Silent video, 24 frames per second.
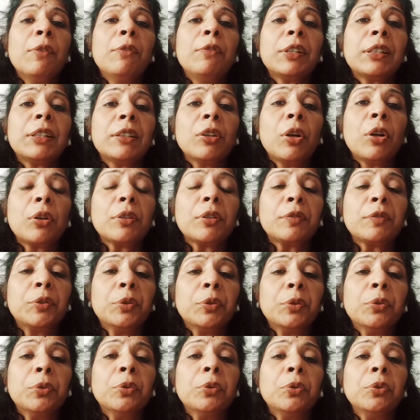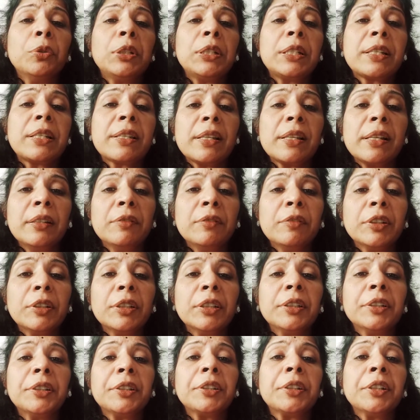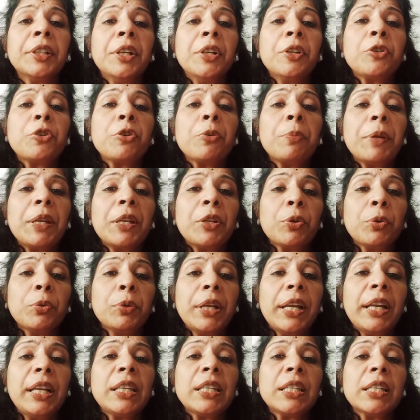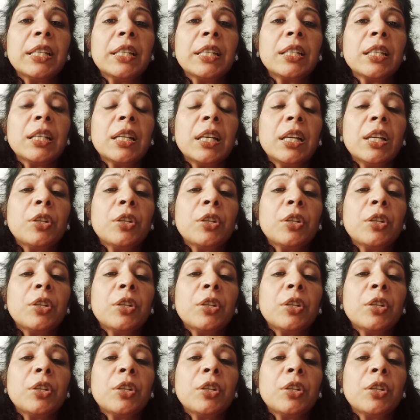with lot of gold silver to be donated